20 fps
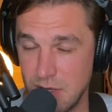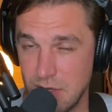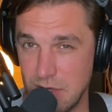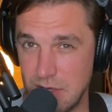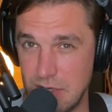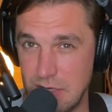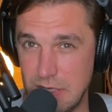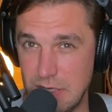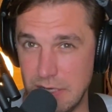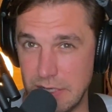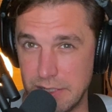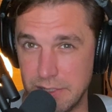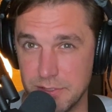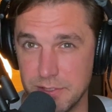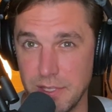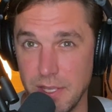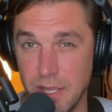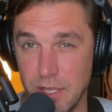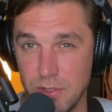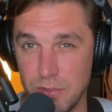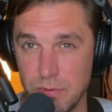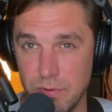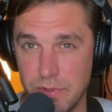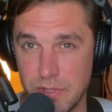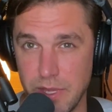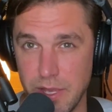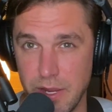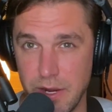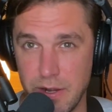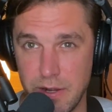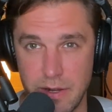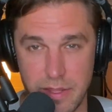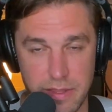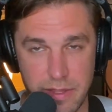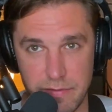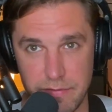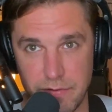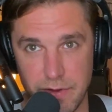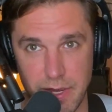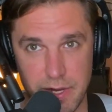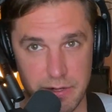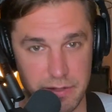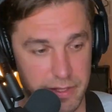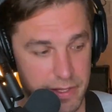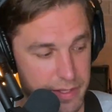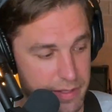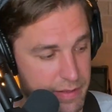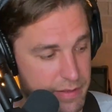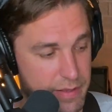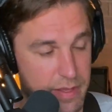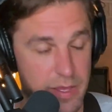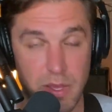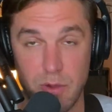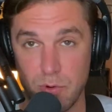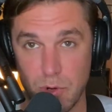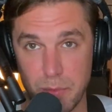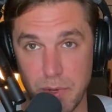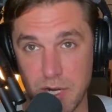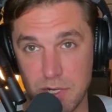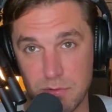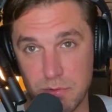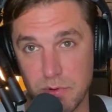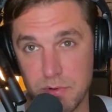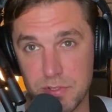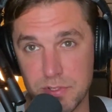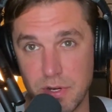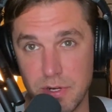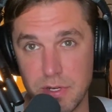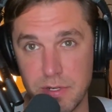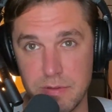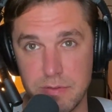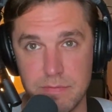Yikes, handle with care. And then finally, we're back to where we started.